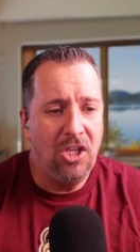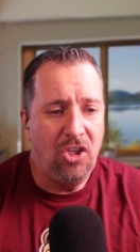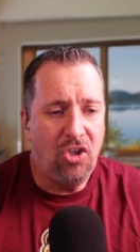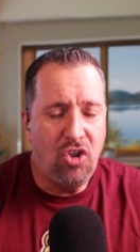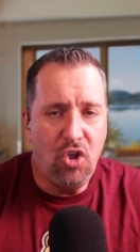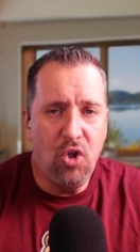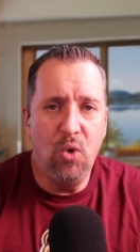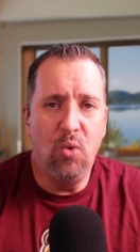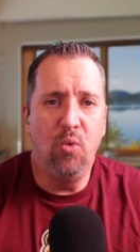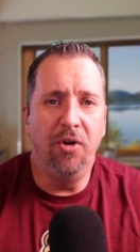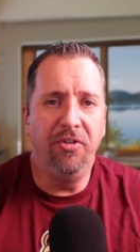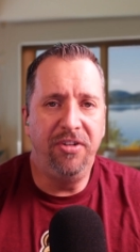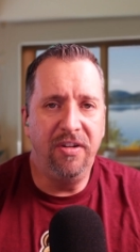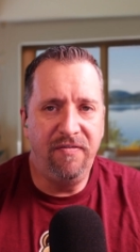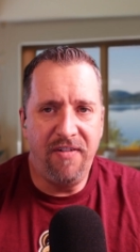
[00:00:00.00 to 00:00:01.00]
you
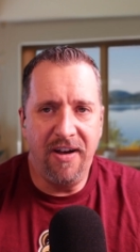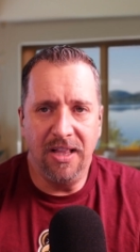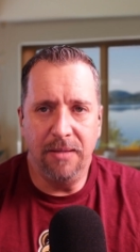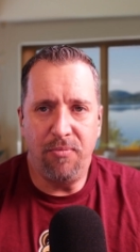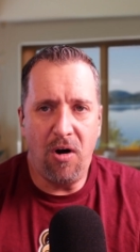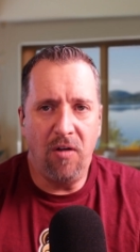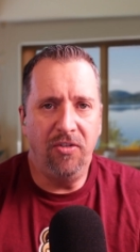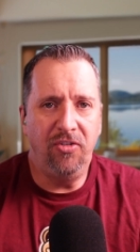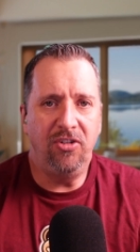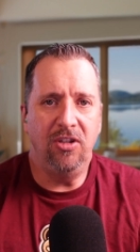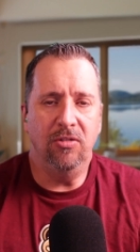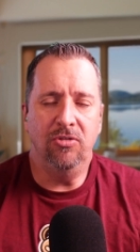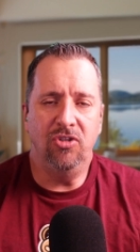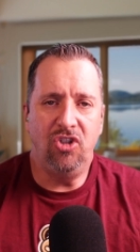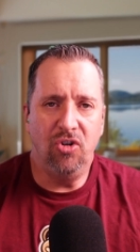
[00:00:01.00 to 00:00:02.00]
will develop all the
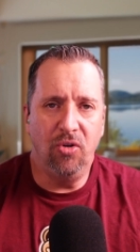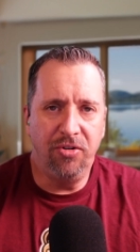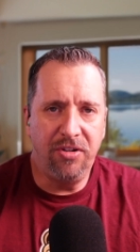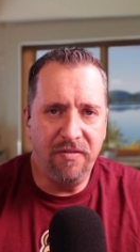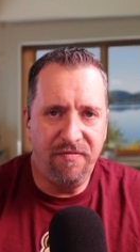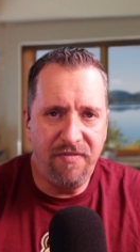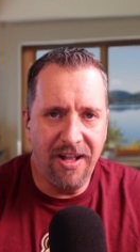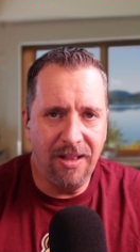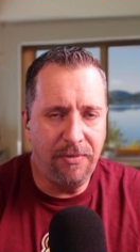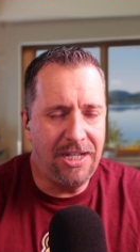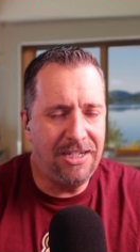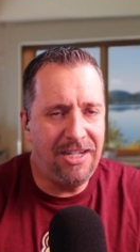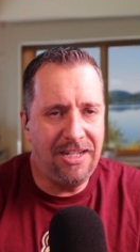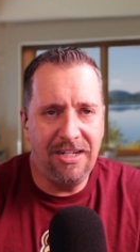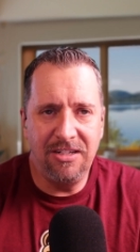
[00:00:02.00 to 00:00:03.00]
skills. You'll develop
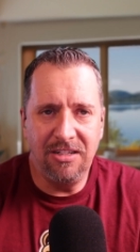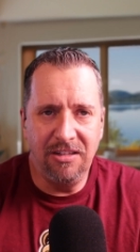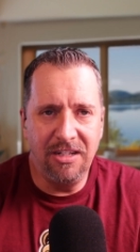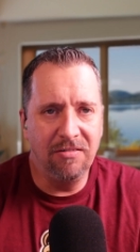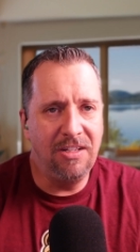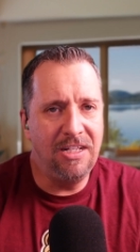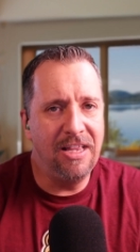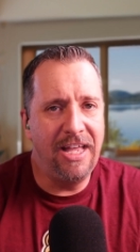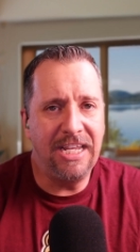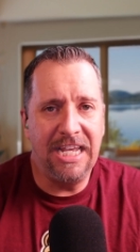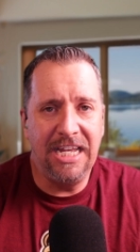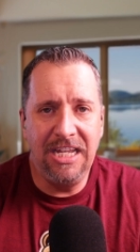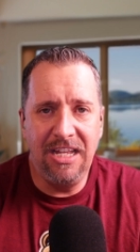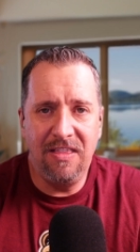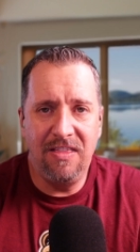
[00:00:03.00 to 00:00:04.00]
it, it is literally like
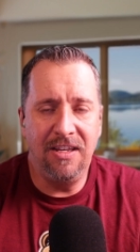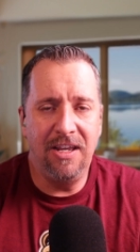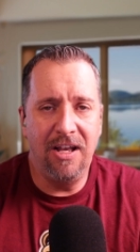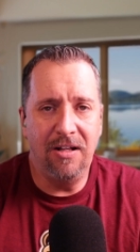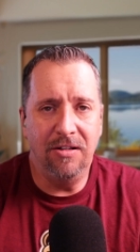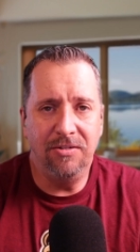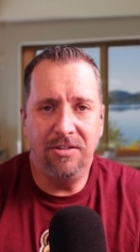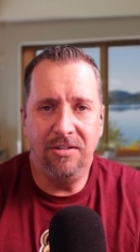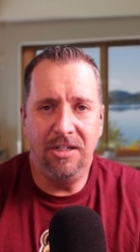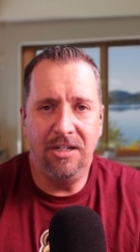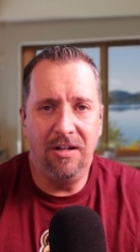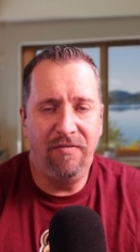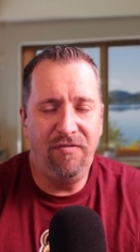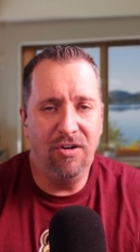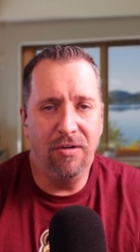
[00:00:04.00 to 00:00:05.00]
anything else. You
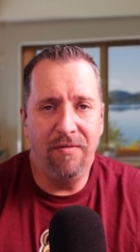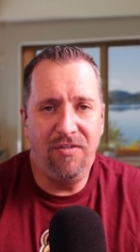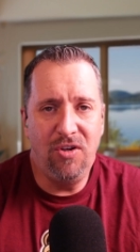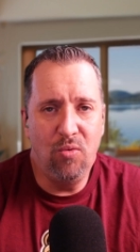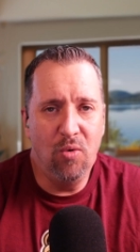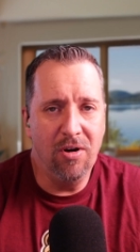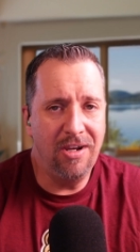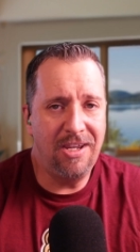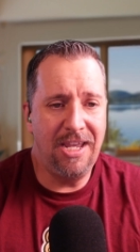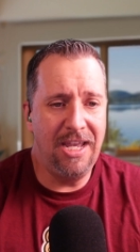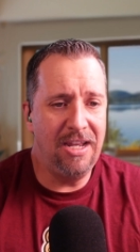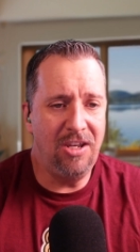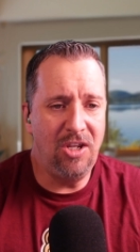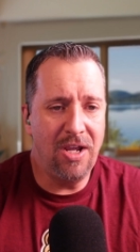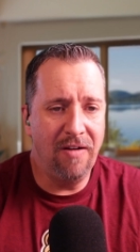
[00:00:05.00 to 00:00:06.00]
know, if you're if you were a
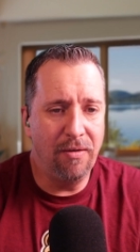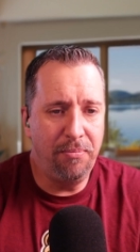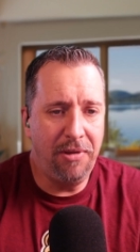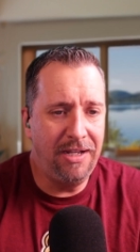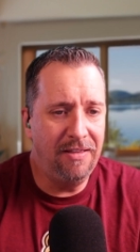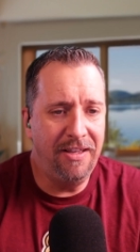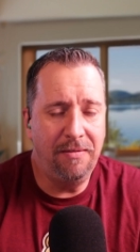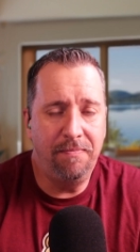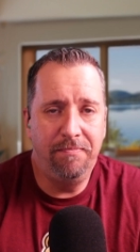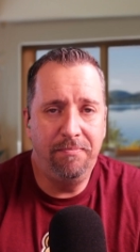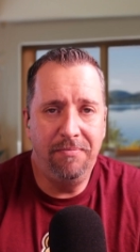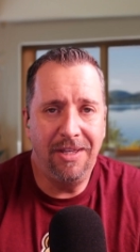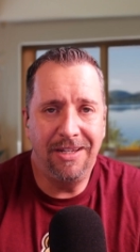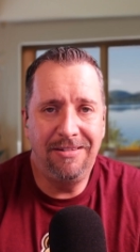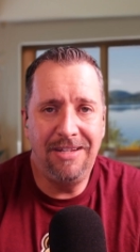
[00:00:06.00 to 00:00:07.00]
kid and you ever played like
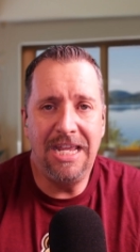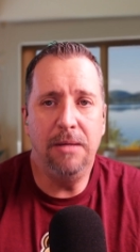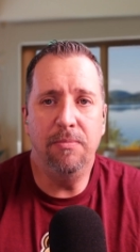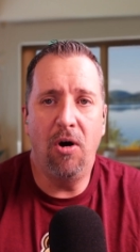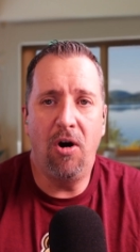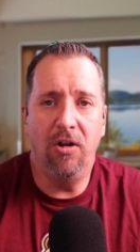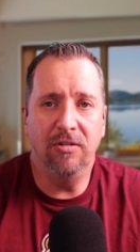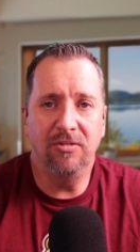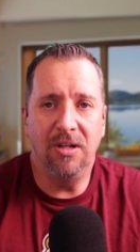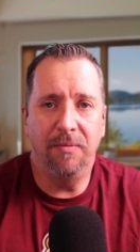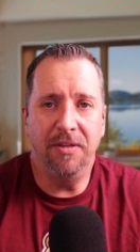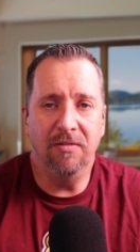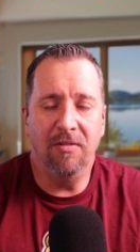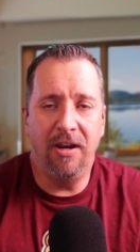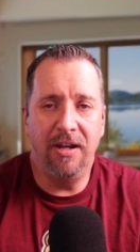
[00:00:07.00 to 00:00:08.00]
like T ball or
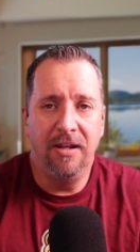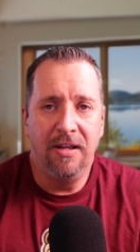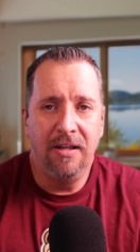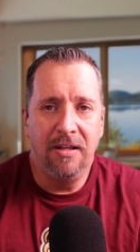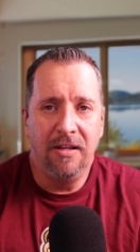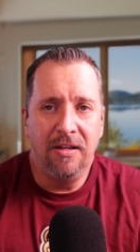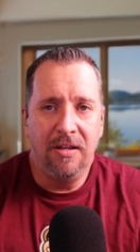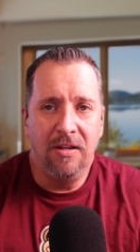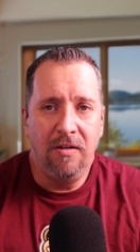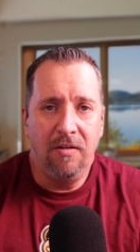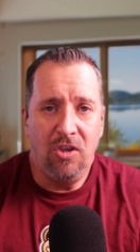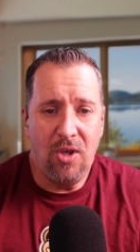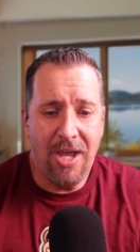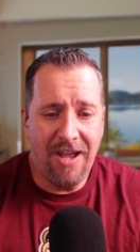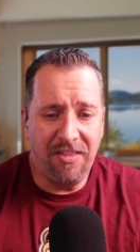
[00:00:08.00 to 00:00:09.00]
something, right?
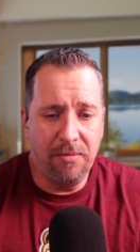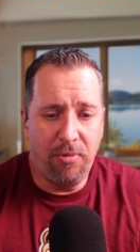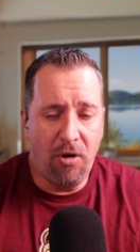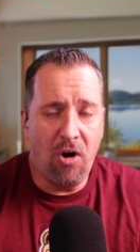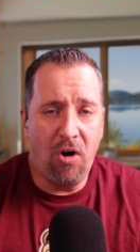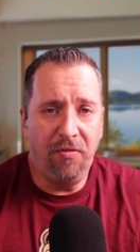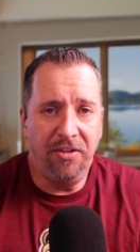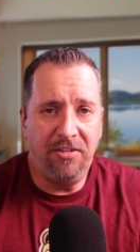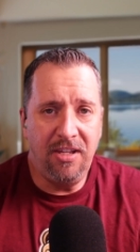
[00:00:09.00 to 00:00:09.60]
You had the ball on the